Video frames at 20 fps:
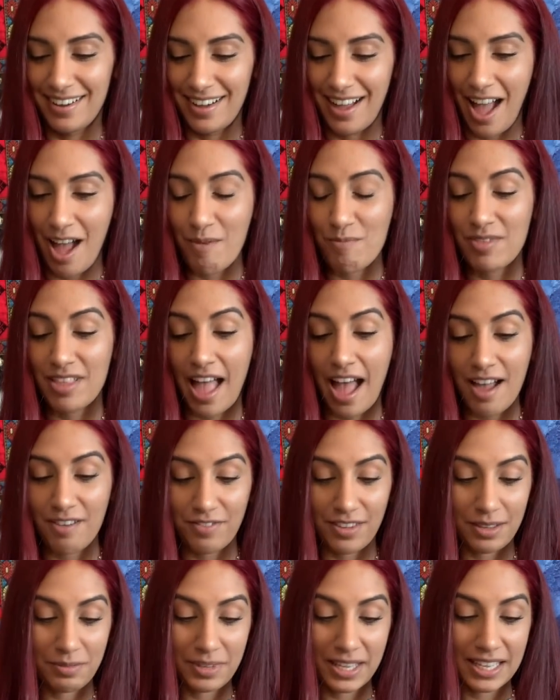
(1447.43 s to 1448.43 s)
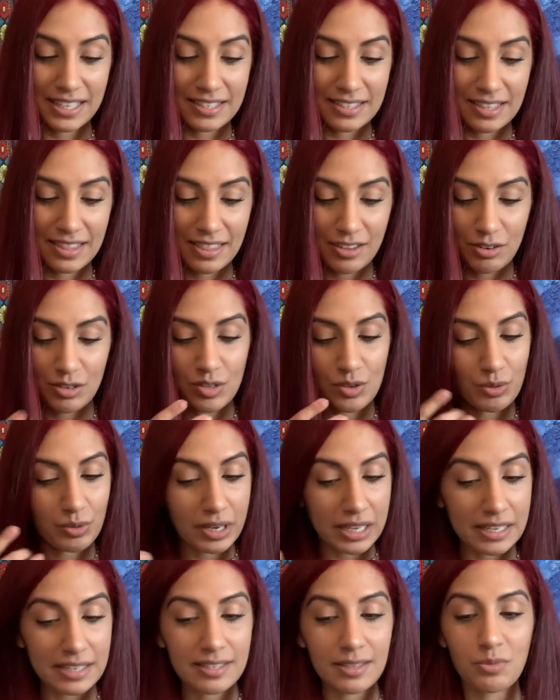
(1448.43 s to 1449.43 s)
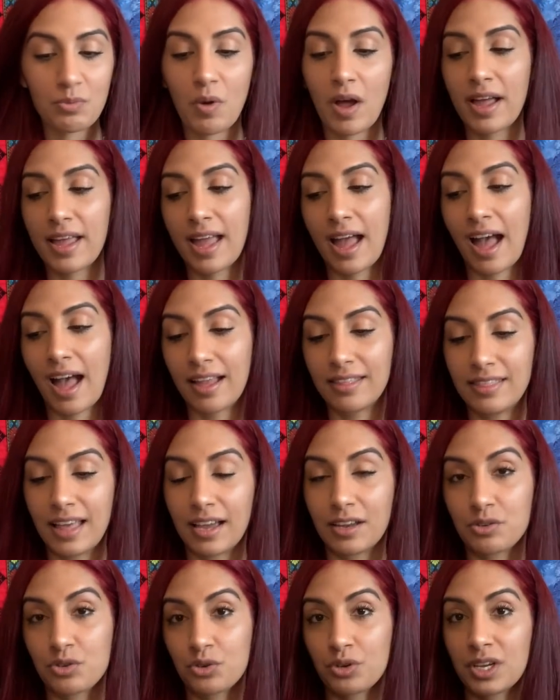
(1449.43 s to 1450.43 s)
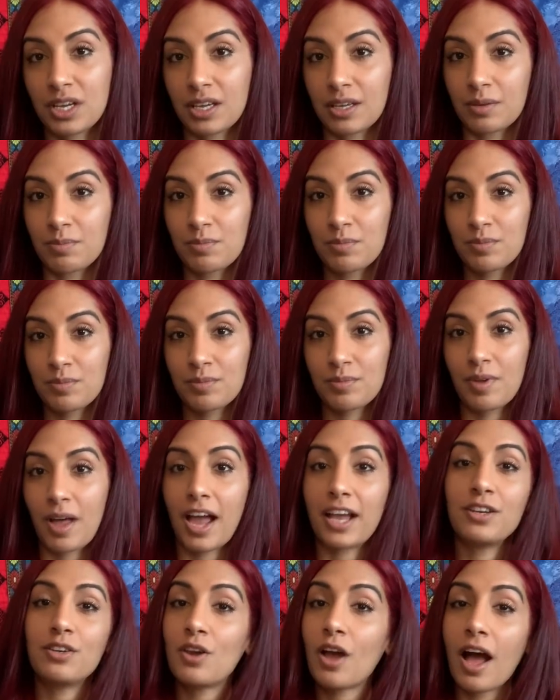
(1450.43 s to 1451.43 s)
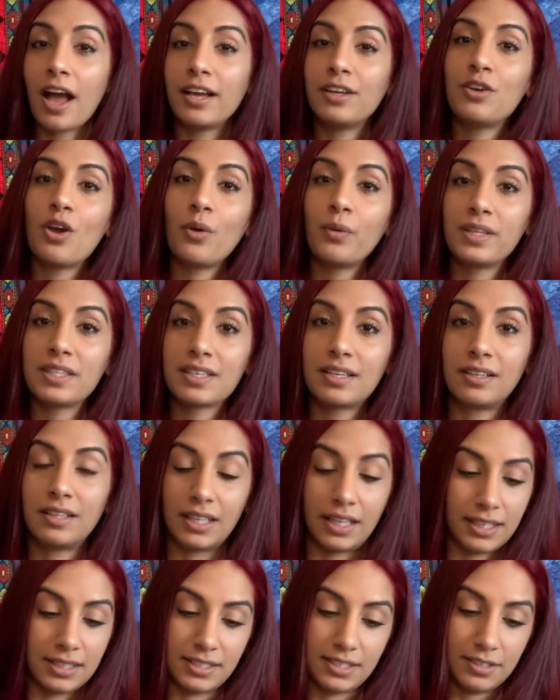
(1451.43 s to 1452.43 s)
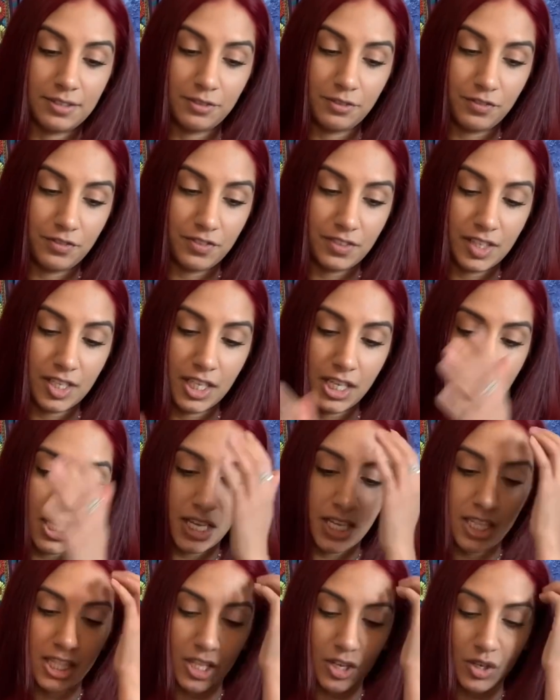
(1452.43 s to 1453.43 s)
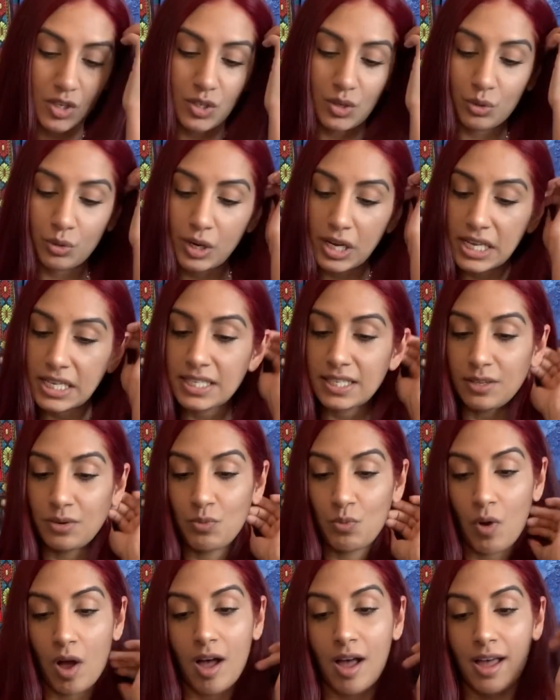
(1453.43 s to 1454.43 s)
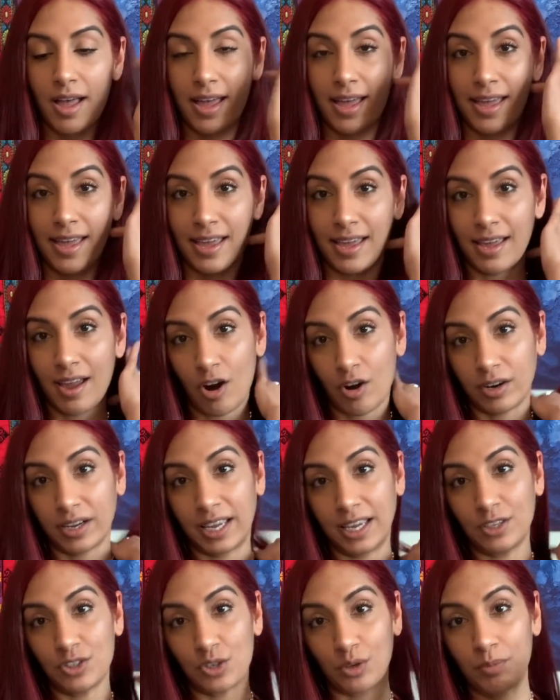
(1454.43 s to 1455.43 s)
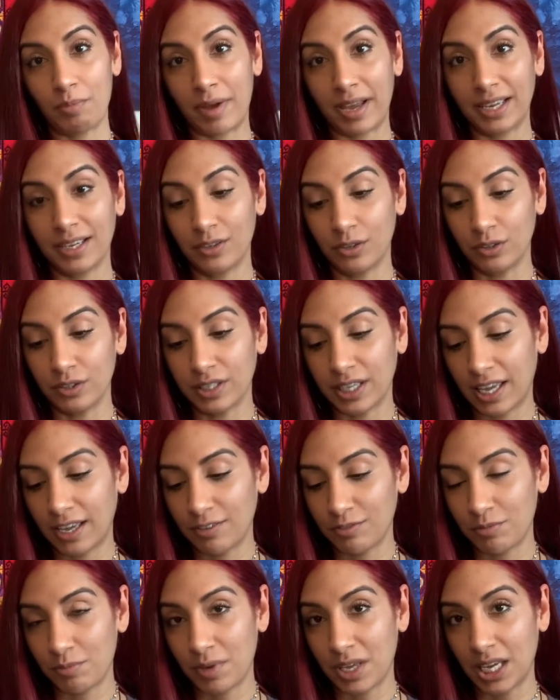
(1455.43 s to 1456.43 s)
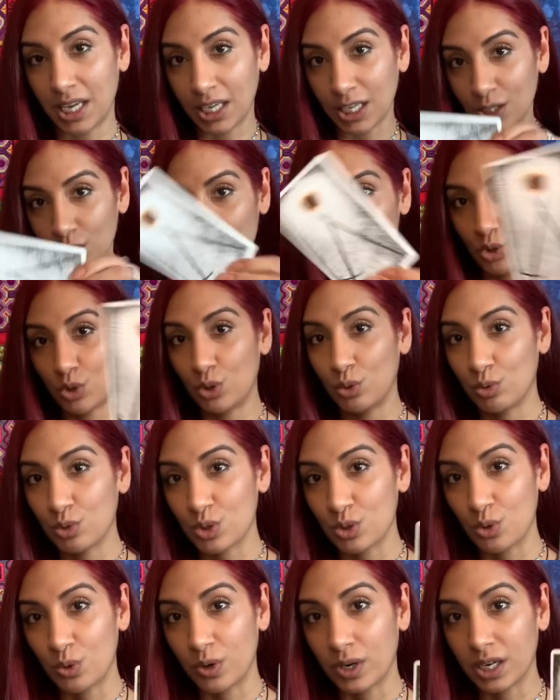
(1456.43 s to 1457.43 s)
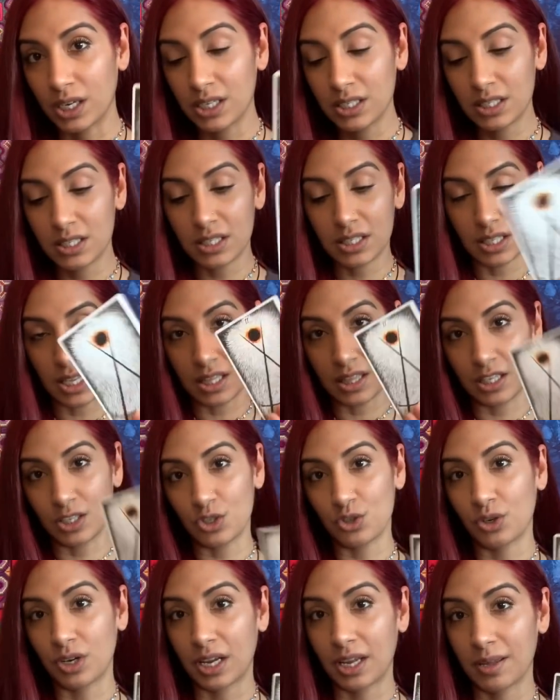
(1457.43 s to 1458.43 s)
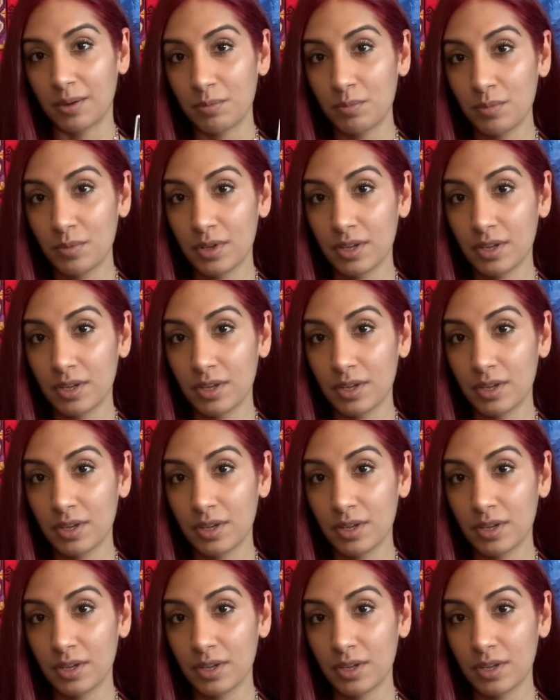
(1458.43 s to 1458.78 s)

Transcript: I'm laughing because there's a reason why I had that dream. I know it's collective. There's a reason why Archangel Michael gave me 2 swords in the dream.